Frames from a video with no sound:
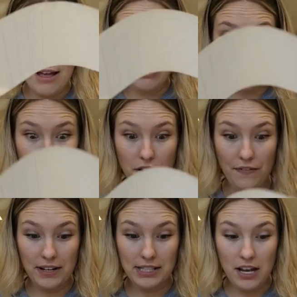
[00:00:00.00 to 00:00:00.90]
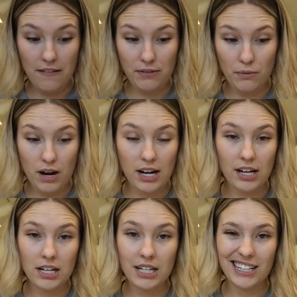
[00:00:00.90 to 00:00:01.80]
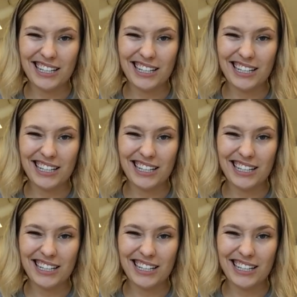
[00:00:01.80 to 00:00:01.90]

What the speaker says: and the surface of the water,